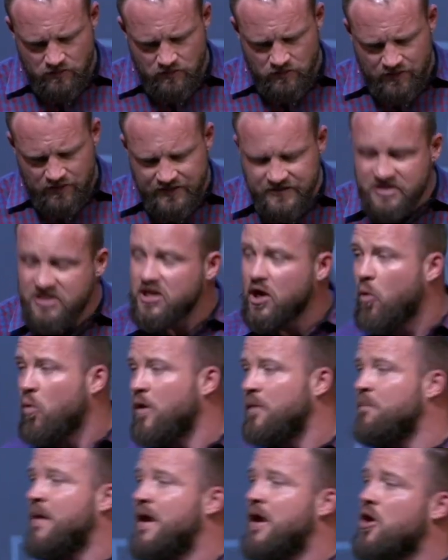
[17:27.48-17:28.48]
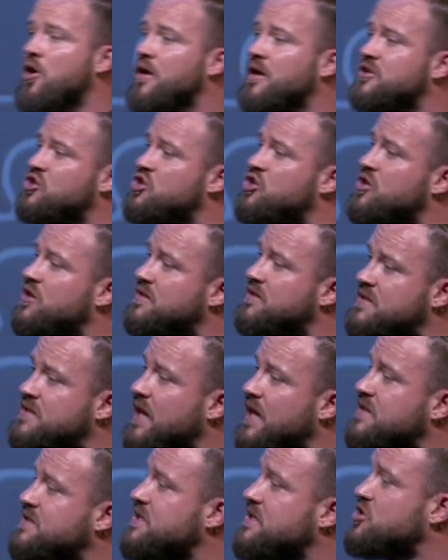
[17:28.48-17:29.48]
And so when marriage
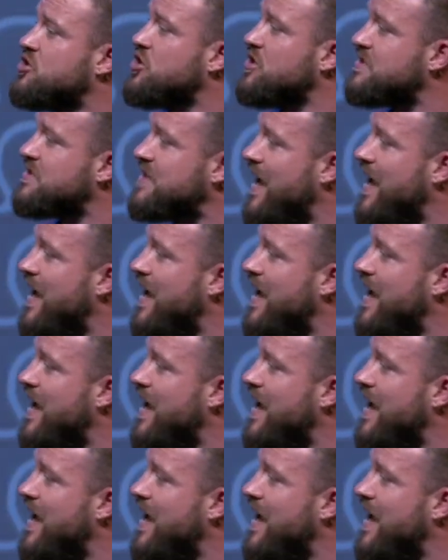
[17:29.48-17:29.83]
doesn't just